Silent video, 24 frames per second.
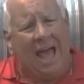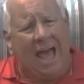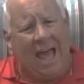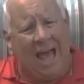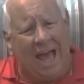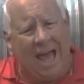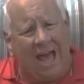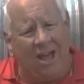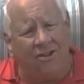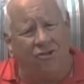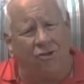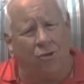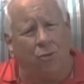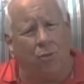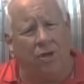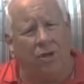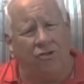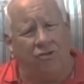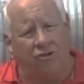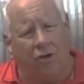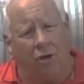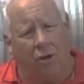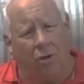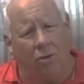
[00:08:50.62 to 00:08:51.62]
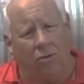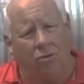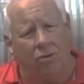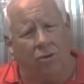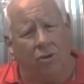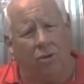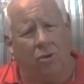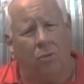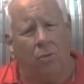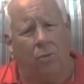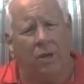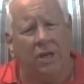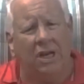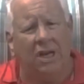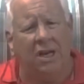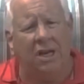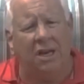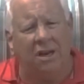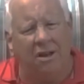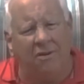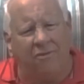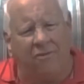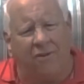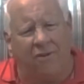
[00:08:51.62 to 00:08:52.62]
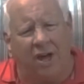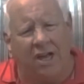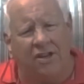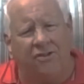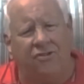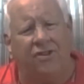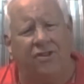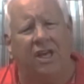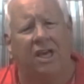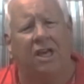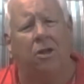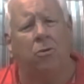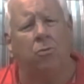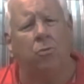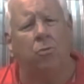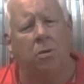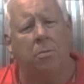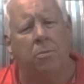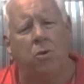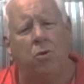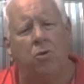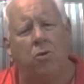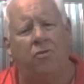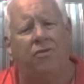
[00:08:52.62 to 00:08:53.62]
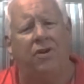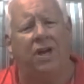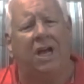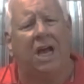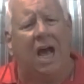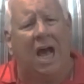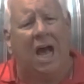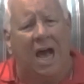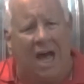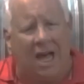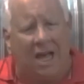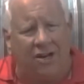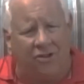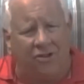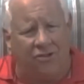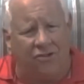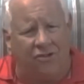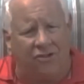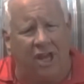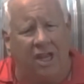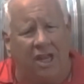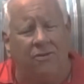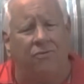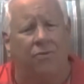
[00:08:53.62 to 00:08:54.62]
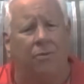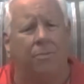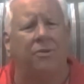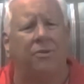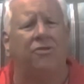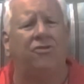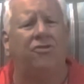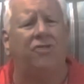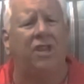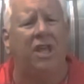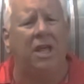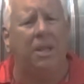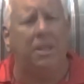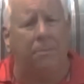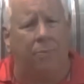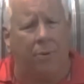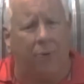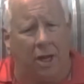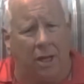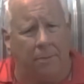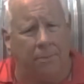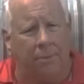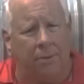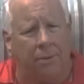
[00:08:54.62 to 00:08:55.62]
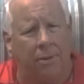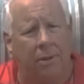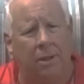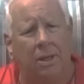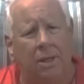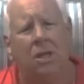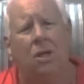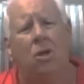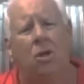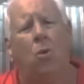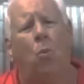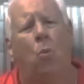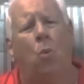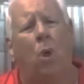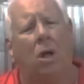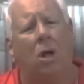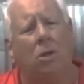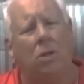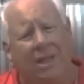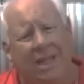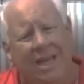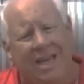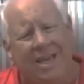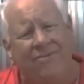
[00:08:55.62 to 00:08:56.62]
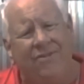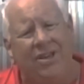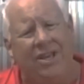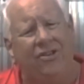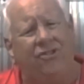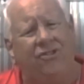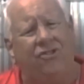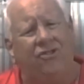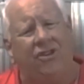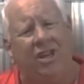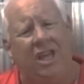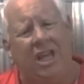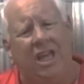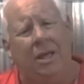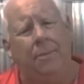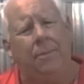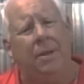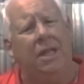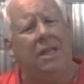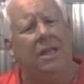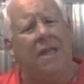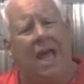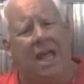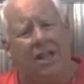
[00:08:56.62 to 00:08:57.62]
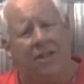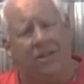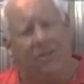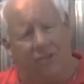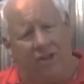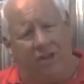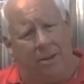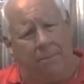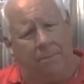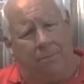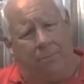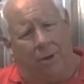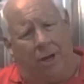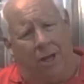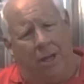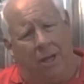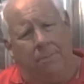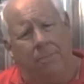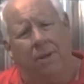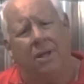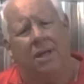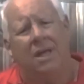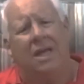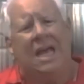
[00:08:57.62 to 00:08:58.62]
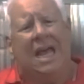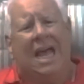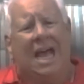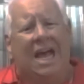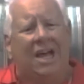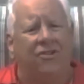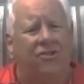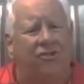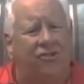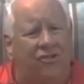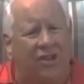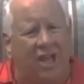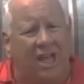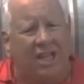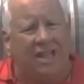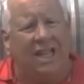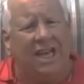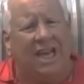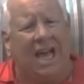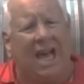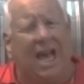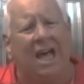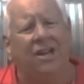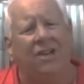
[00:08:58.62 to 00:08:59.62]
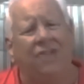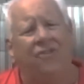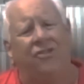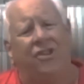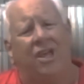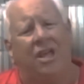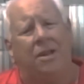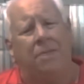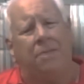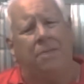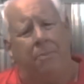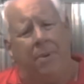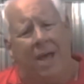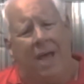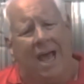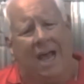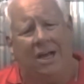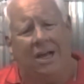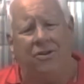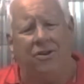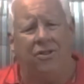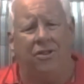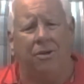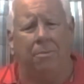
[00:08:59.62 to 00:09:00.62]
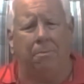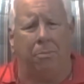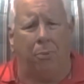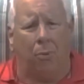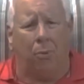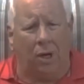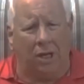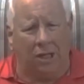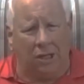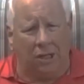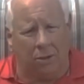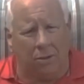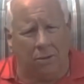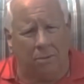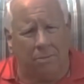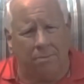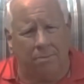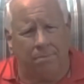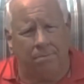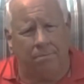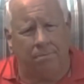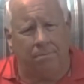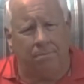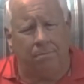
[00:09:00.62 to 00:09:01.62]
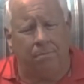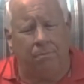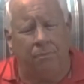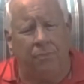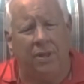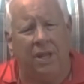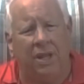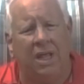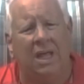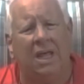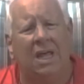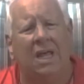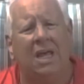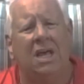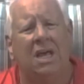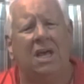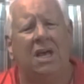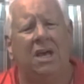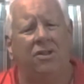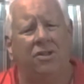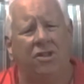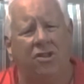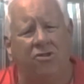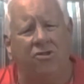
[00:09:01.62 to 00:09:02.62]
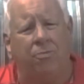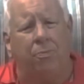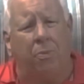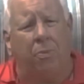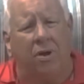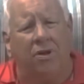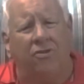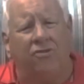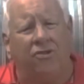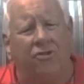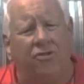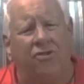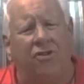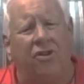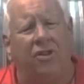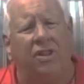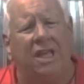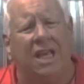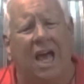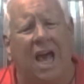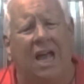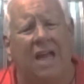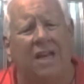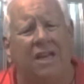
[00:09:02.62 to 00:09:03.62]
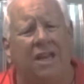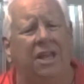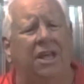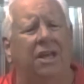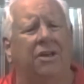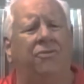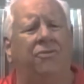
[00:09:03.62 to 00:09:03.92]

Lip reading: As a result, we need a device that can remove condensate from the steam pipe while leaving steam in that steam pipe and send the condensate back to the boiler. And this brings us to the idea